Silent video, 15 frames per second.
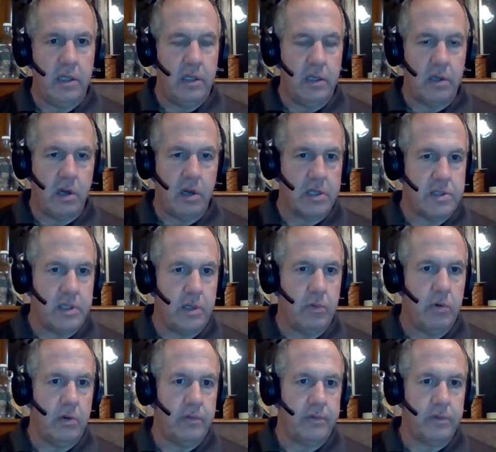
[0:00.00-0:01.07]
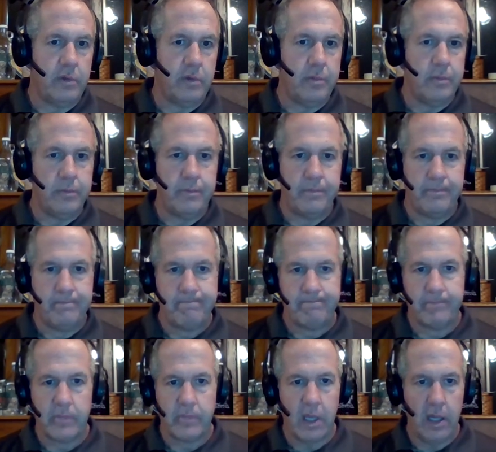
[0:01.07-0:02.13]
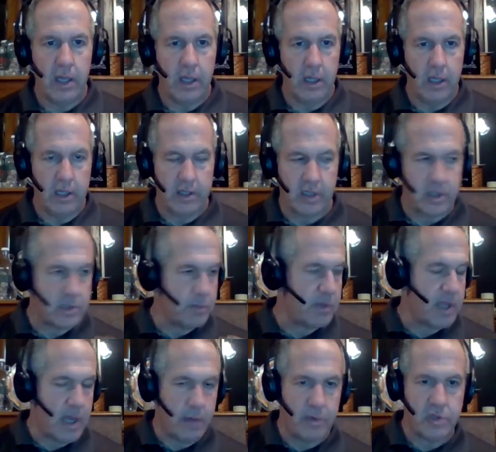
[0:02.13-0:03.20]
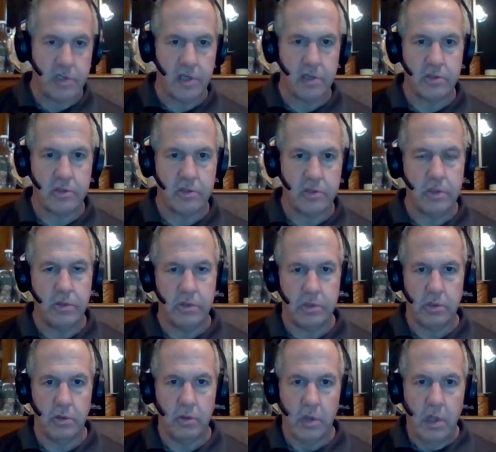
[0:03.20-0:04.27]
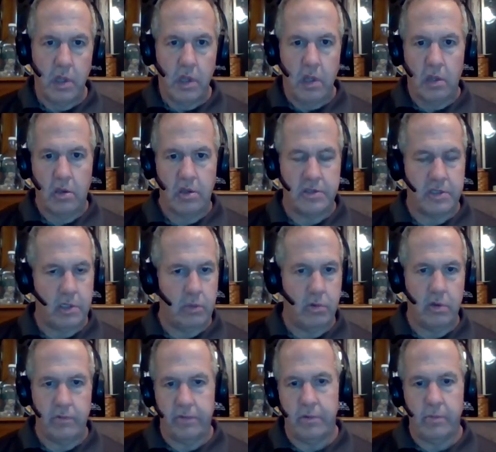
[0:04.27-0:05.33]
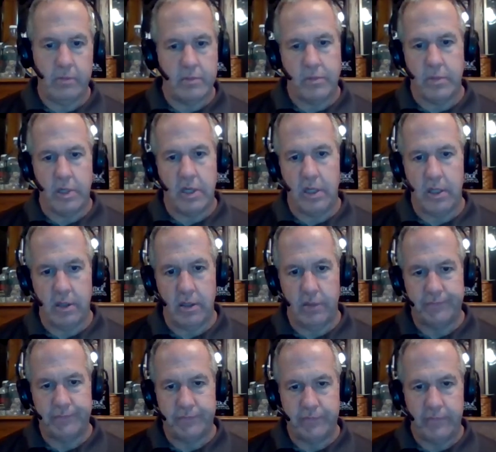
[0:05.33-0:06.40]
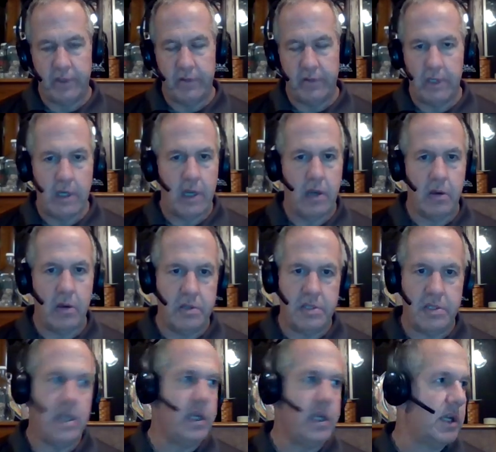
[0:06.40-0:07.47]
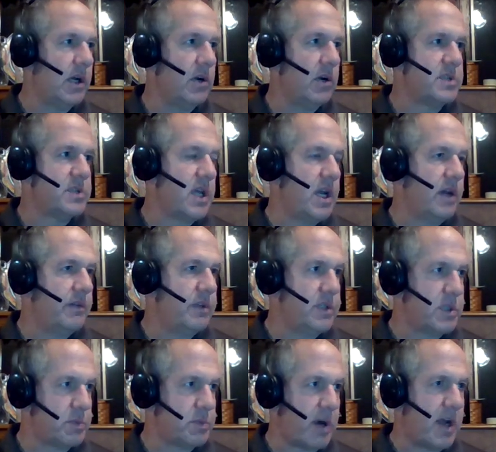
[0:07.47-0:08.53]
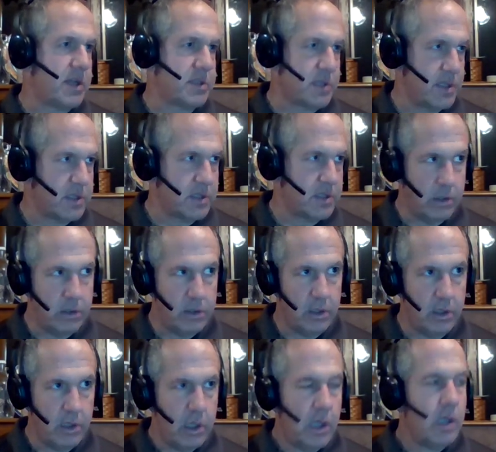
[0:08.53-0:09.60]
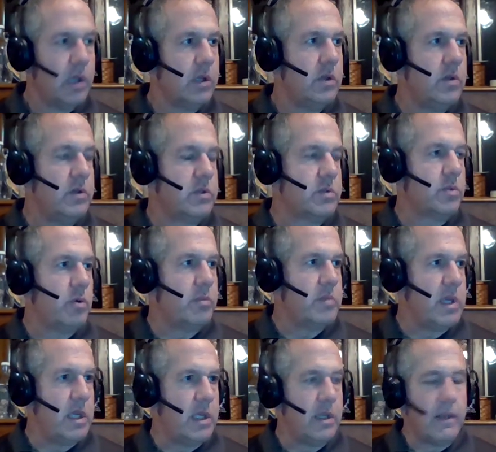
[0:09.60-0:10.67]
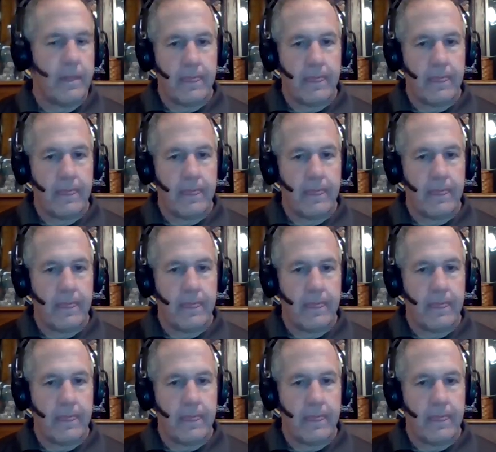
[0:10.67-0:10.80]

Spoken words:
Costs anywhere from I think some of the Amish actually do it too. Costs anywhere from $50 to $80 to have it just processed into usable meat.